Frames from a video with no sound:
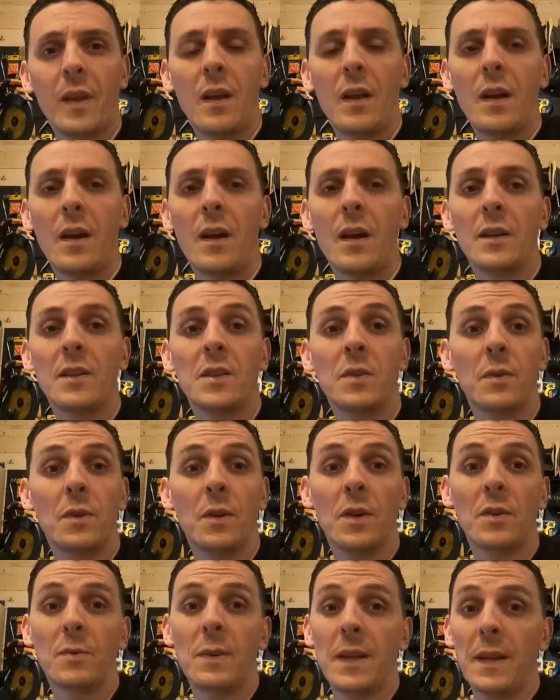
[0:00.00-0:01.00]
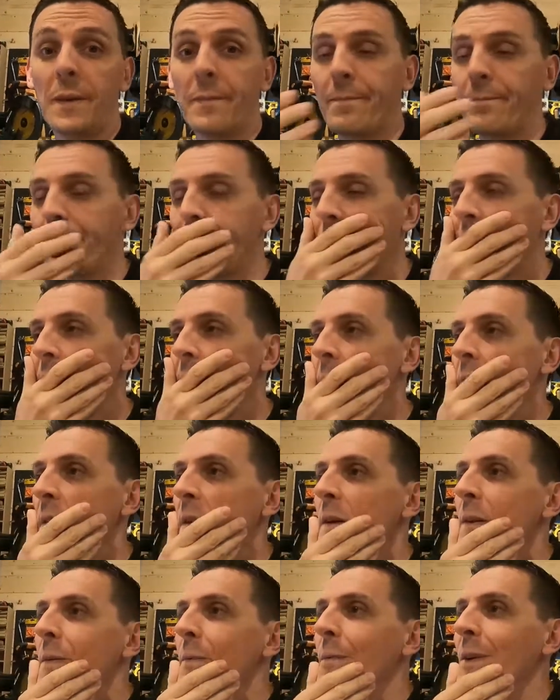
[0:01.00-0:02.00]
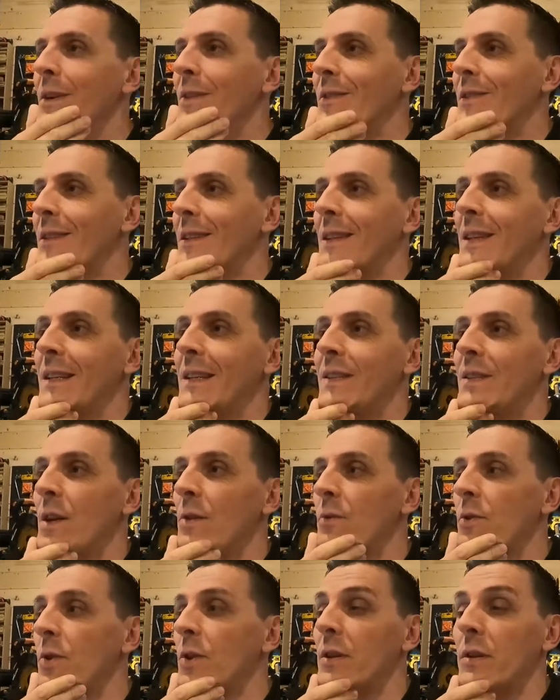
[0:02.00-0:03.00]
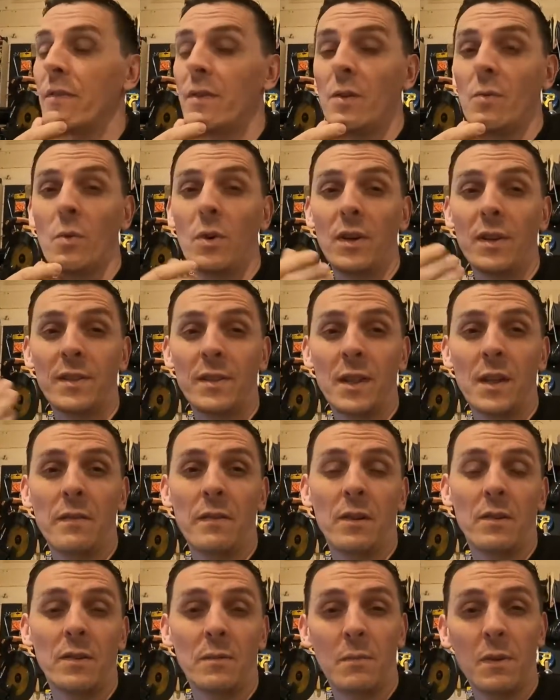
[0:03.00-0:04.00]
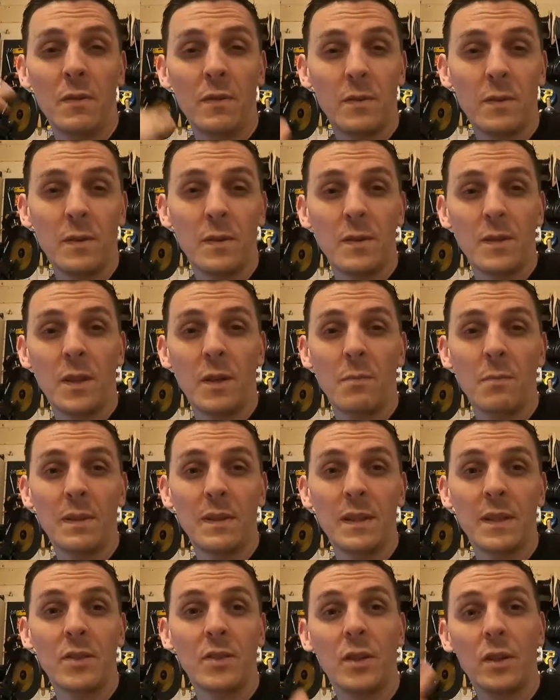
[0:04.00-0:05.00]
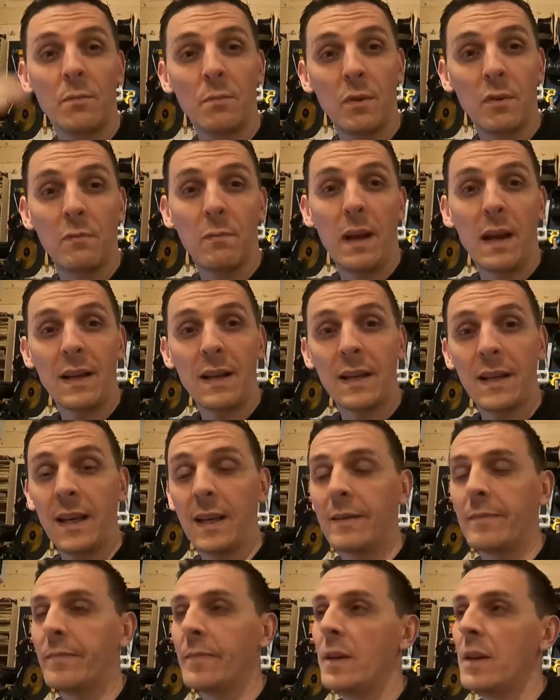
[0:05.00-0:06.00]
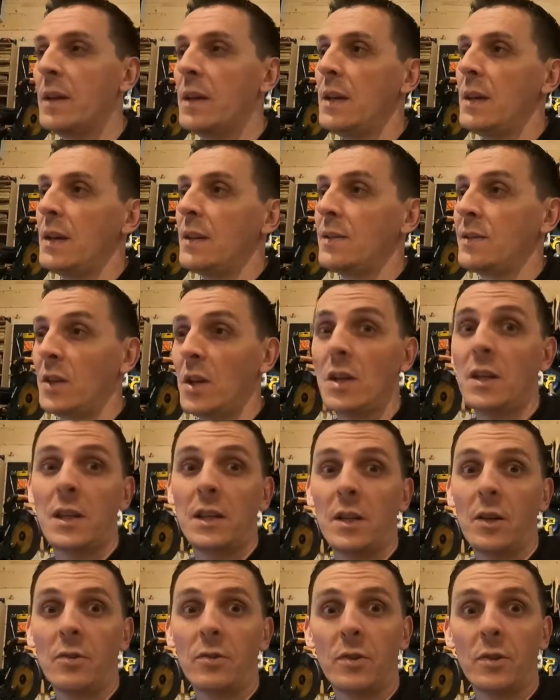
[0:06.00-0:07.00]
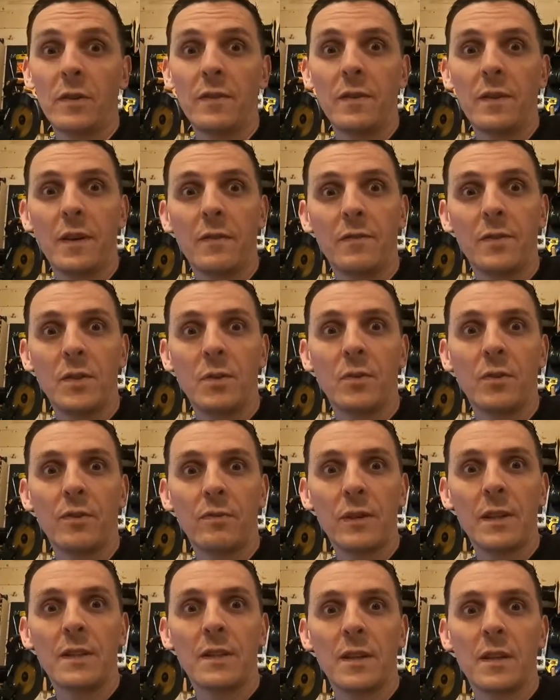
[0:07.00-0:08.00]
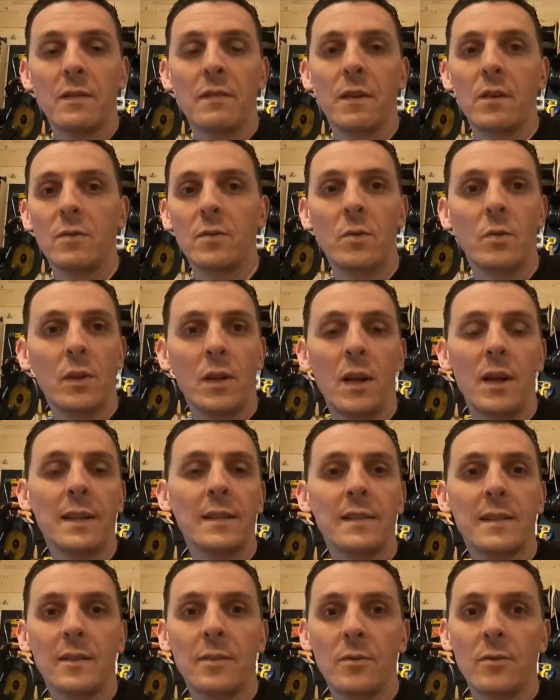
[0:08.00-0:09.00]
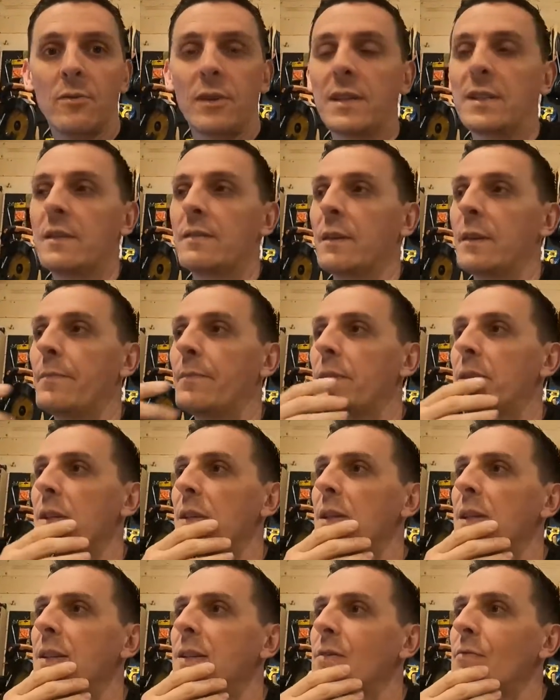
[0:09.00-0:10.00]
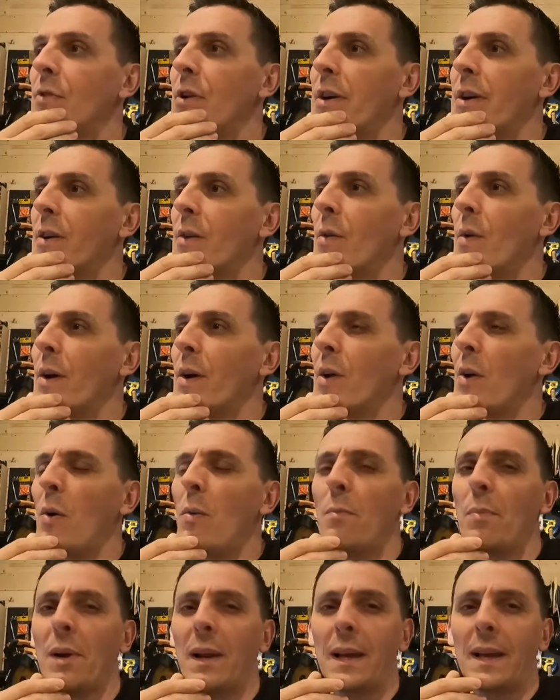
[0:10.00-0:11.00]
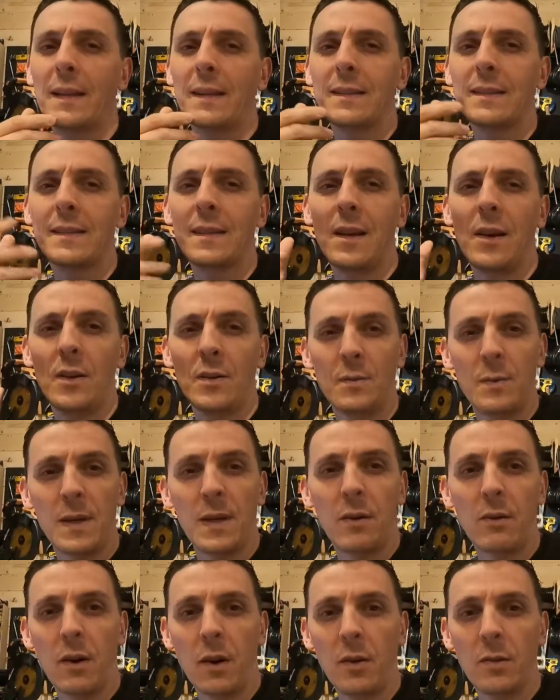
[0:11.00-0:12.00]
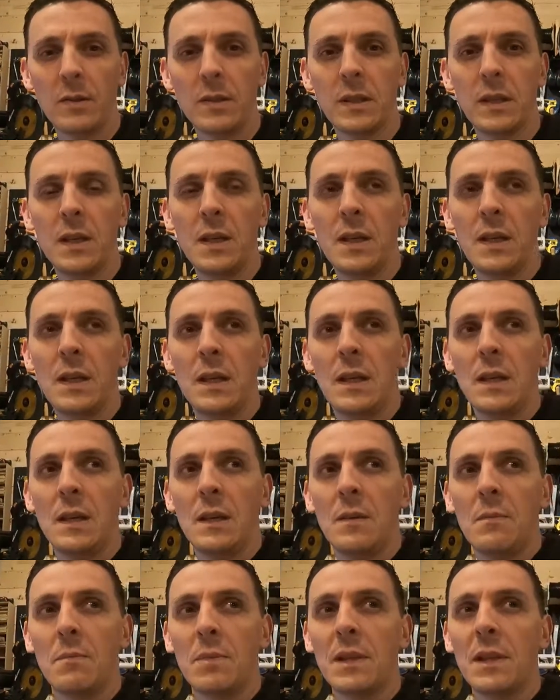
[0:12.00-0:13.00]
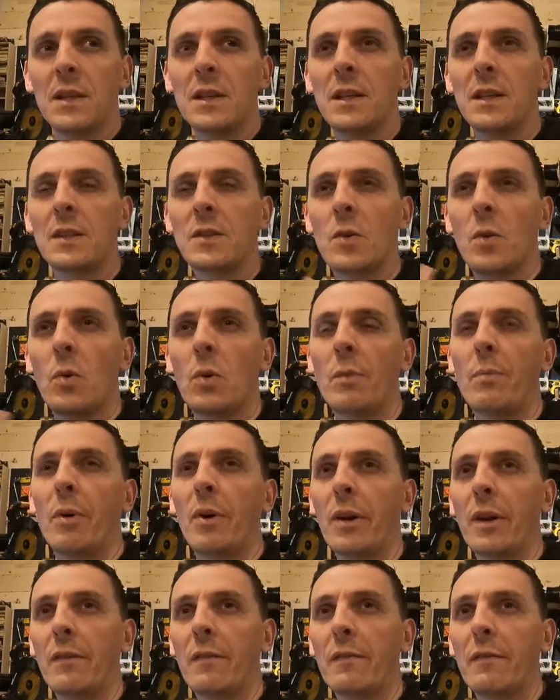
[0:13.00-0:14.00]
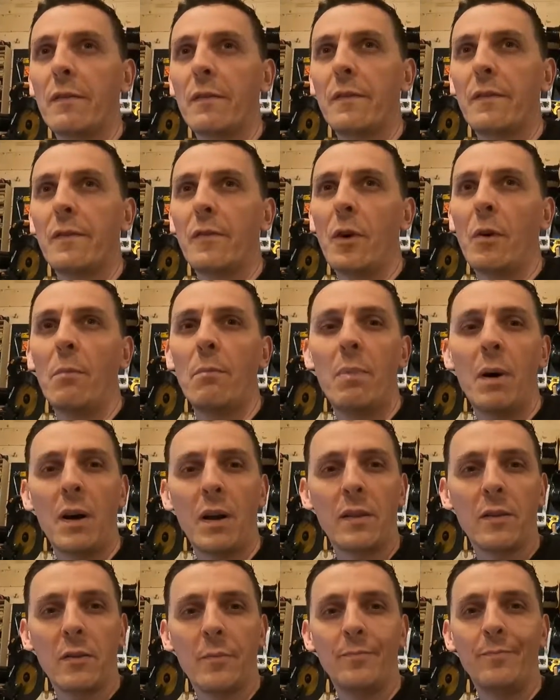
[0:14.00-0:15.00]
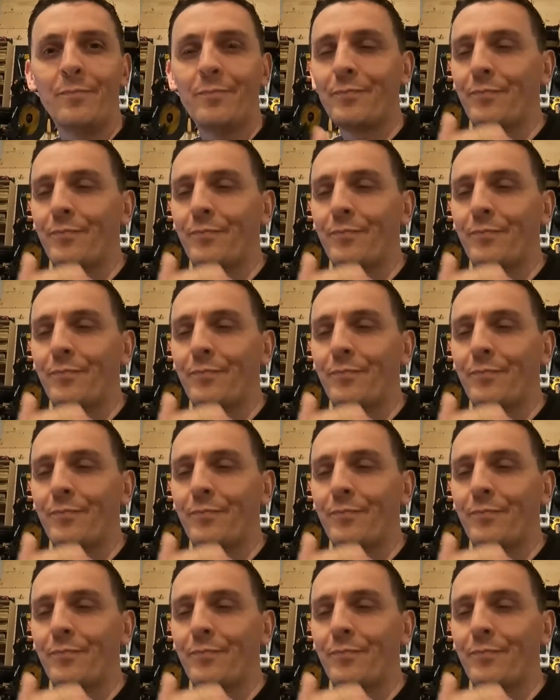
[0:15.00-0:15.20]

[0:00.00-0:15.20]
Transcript: to an Arduino, which is no good if you want a servo to move to a certain position and move back again. Certainly no good if you have 2 or 3 servos or lights and all the rest of it. So you need to write quite complex Arduino code, but then you need to call upon it from Python.